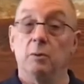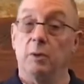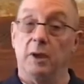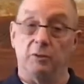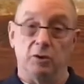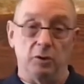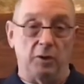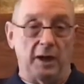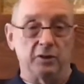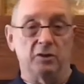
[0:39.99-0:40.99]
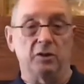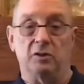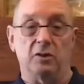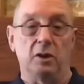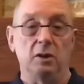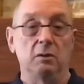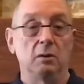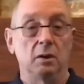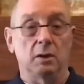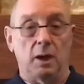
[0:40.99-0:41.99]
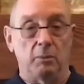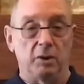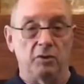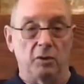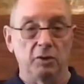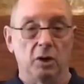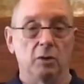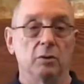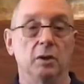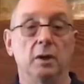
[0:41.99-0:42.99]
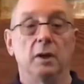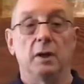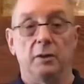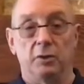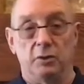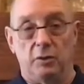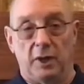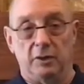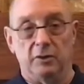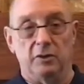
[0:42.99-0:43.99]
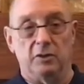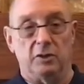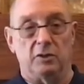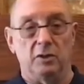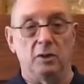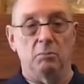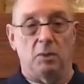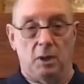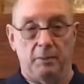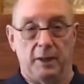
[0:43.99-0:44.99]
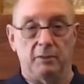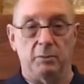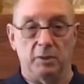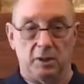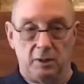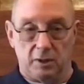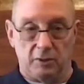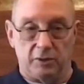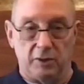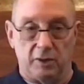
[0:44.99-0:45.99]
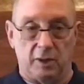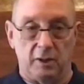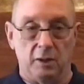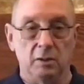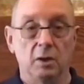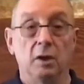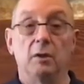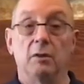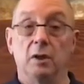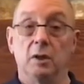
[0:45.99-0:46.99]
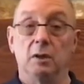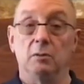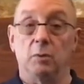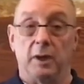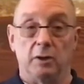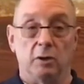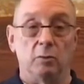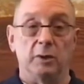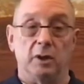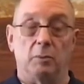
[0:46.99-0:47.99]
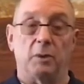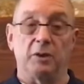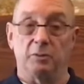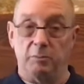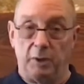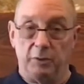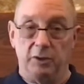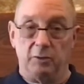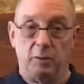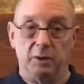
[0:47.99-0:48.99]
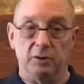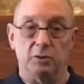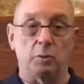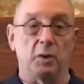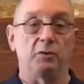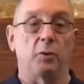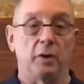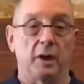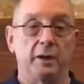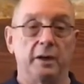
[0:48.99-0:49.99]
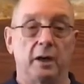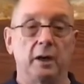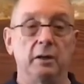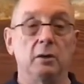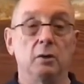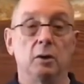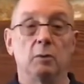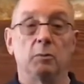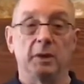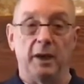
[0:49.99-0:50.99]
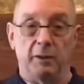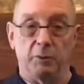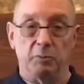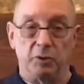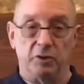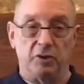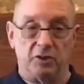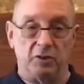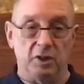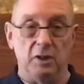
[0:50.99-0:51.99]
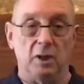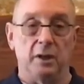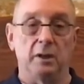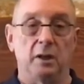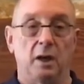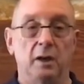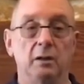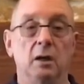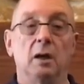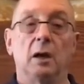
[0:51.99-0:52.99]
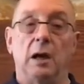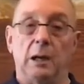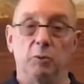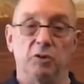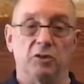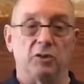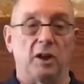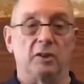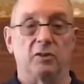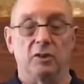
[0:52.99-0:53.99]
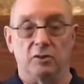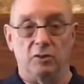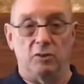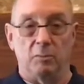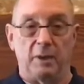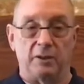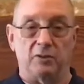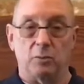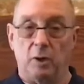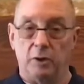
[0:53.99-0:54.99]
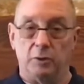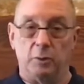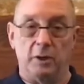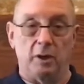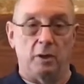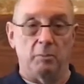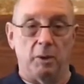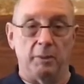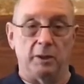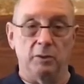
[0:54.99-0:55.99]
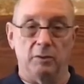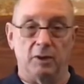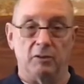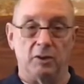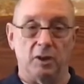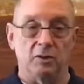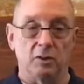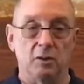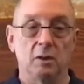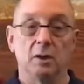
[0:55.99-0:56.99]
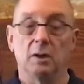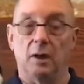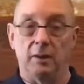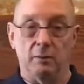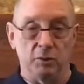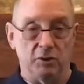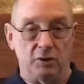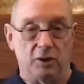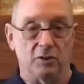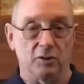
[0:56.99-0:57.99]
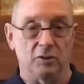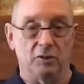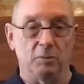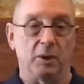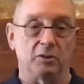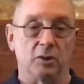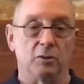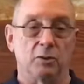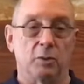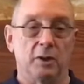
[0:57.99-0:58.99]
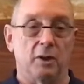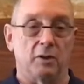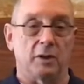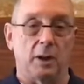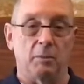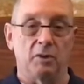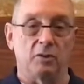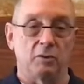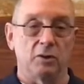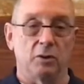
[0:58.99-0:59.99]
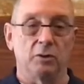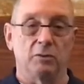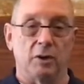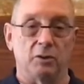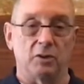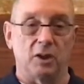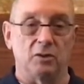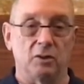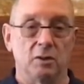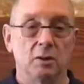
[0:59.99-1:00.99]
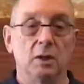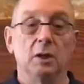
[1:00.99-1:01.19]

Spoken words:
We have the 2016 Cabernet Sauvignon and the 2016 Malbec from Nicolas Catena. The regular retail price of both these wines is $24.99. We have them for $16.99. I would suggest this is the best under $20 Malbec you have ever tasted. I would suggest this is the best under $20 Cabernet Sauvignon you've ever tasted.